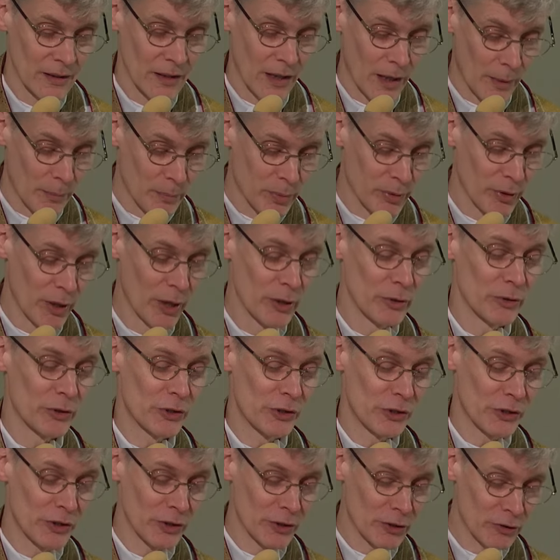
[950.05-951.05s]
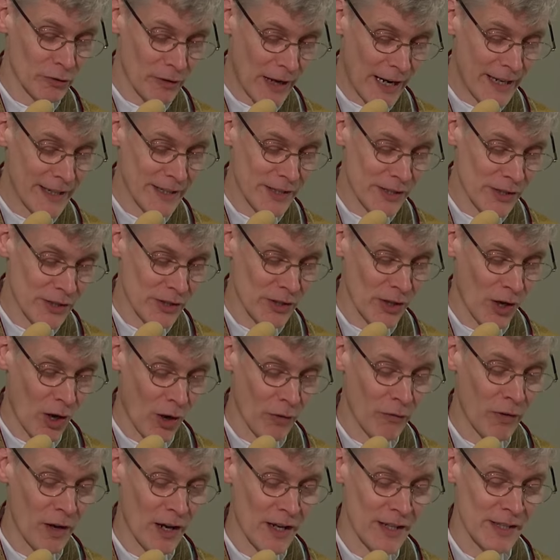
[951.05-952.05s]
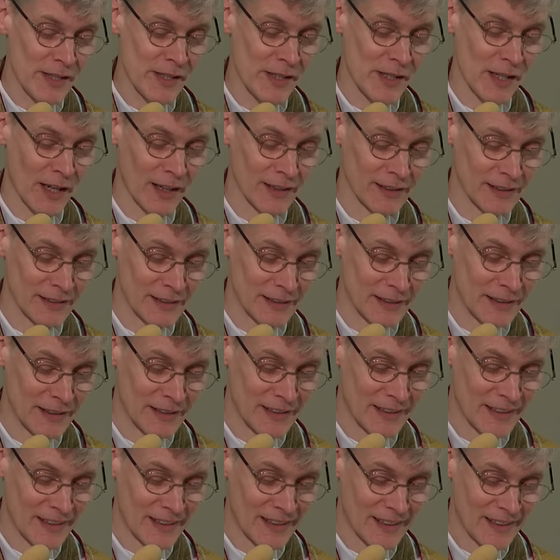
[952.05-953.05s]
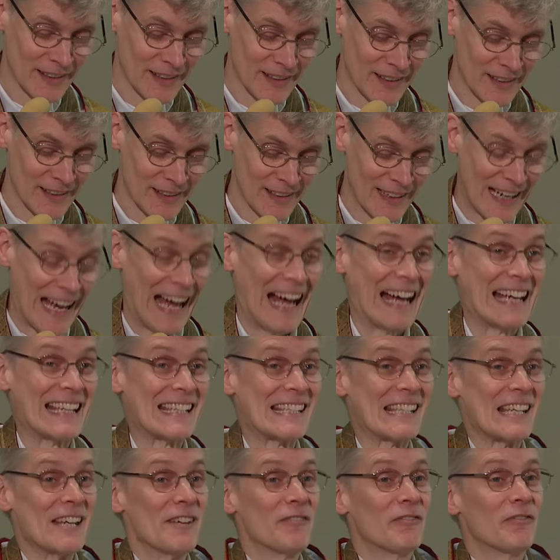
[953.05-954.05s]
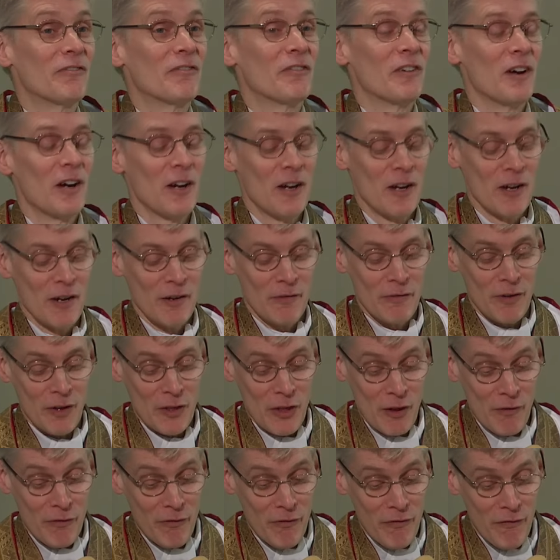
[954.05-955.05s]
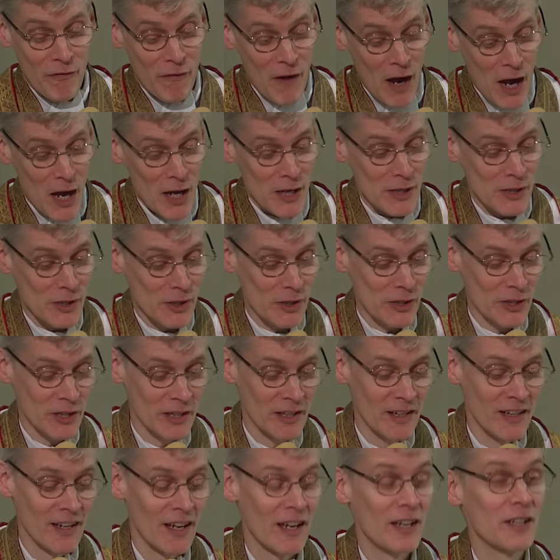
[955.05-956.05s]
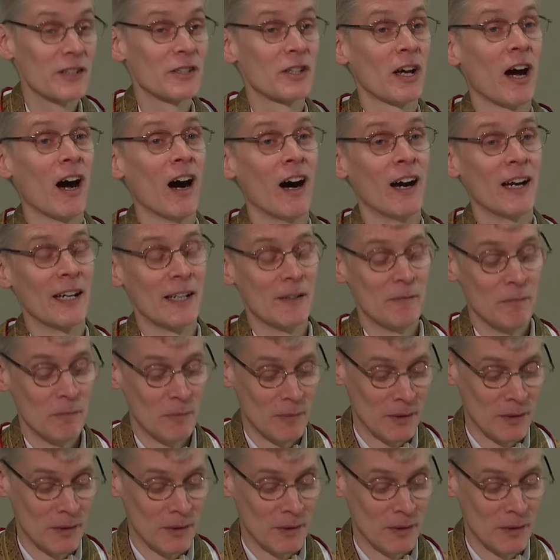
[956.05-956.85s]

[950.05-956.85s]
approach the grace of her Son as if for the first time.